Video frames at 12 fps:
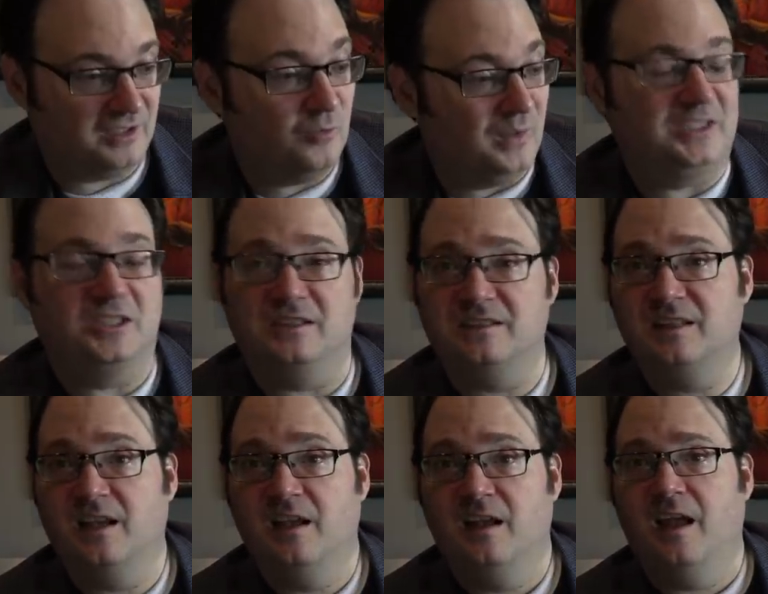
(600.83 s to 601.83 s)
and witches.
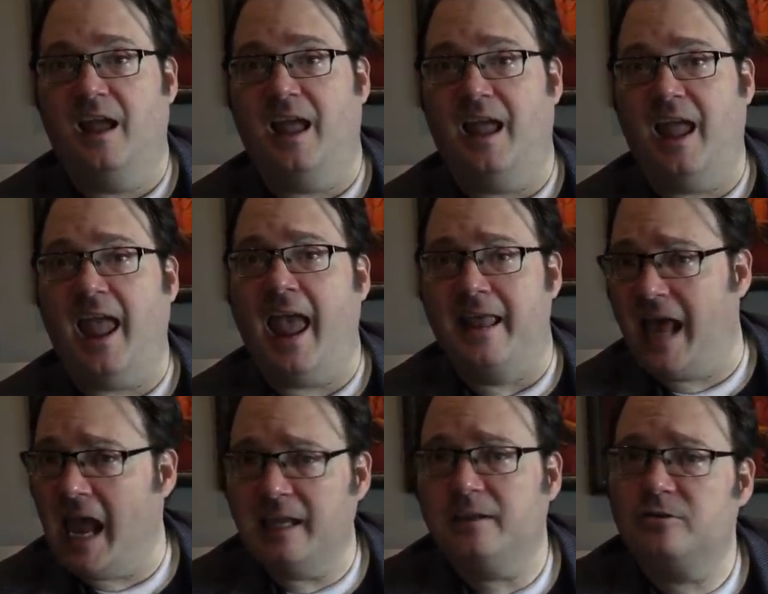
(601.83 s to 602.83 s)
And
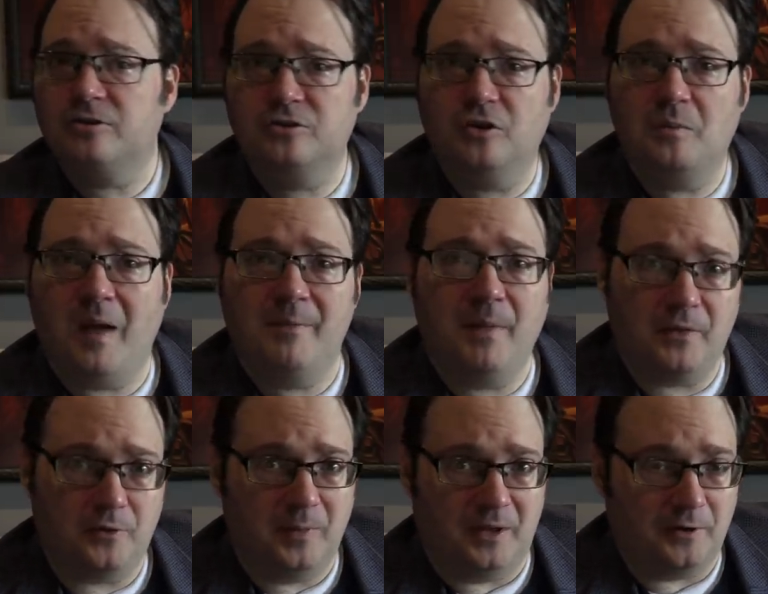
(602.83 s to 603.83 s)
I understood my
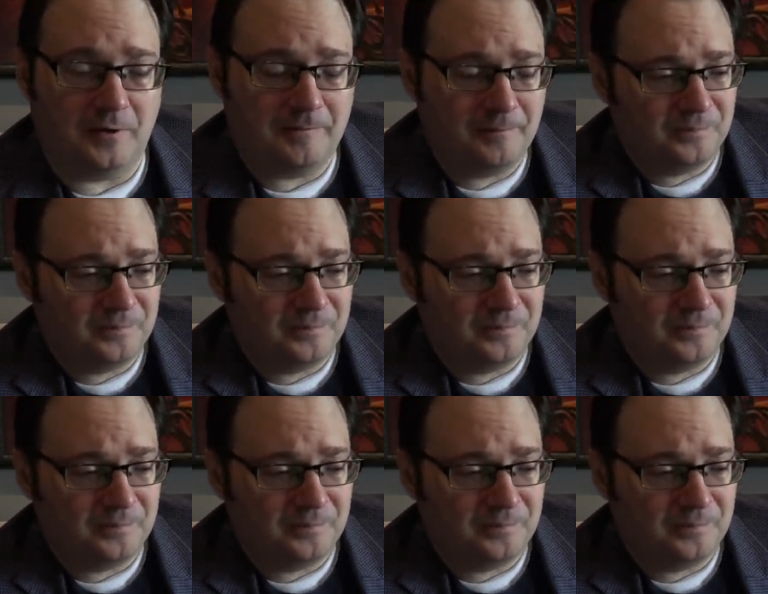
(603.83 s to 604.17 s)
mother better.